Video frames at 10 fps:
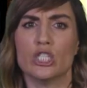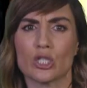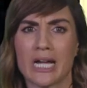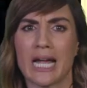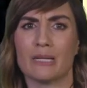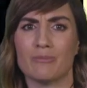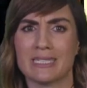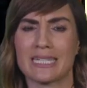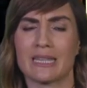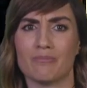You're kind of
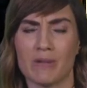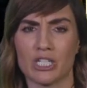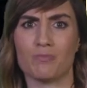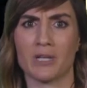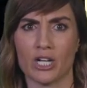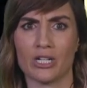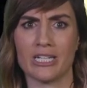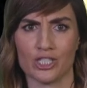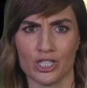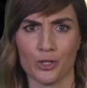missing the much bigger
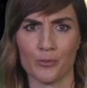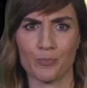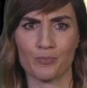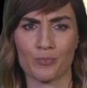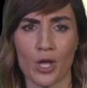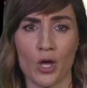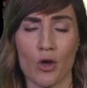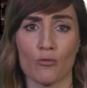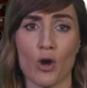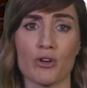issue.
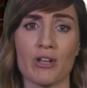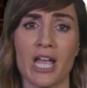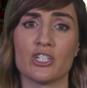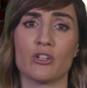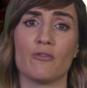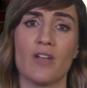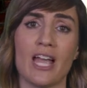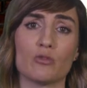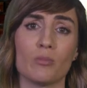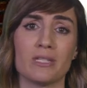Rotary engine
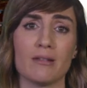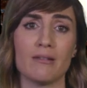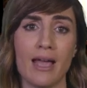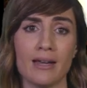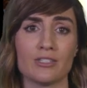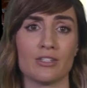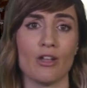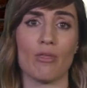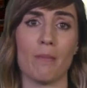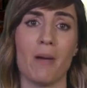fans will be delighted to
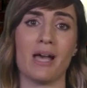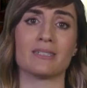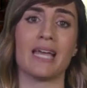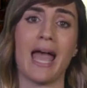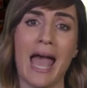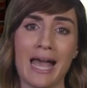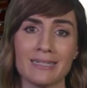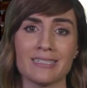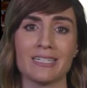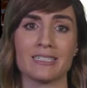know that Mazda
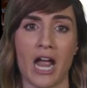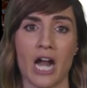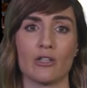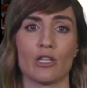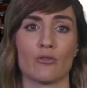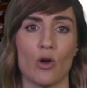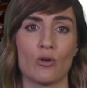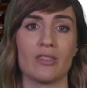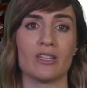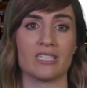hasn't entirely
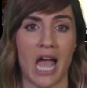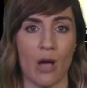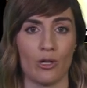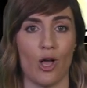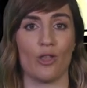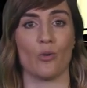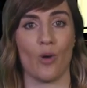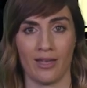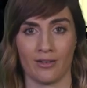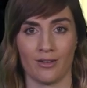thrown in the towel on the
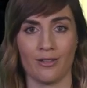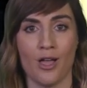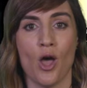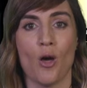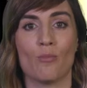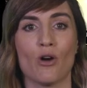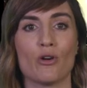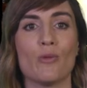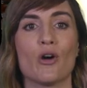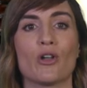Wankel.
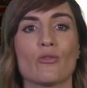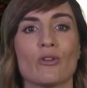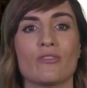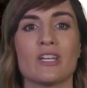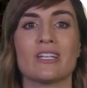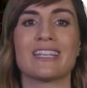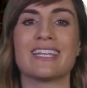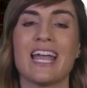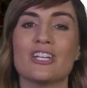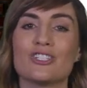Marumoto
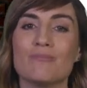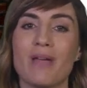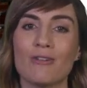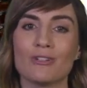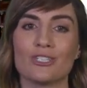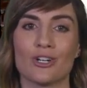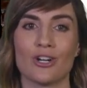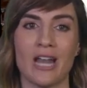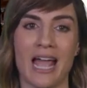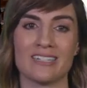revealed the engine may
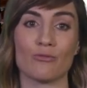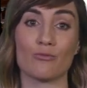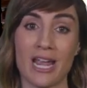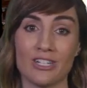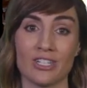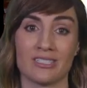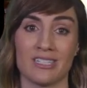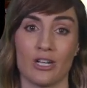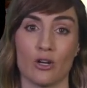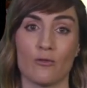return as a range
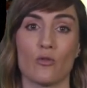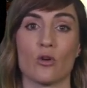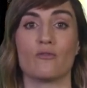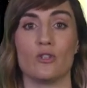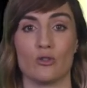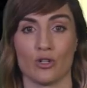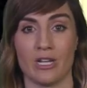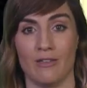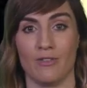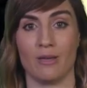extender for
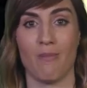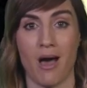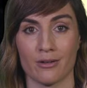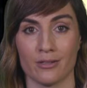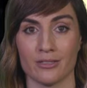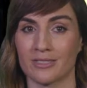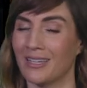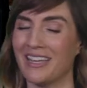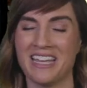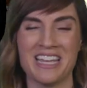future EV models.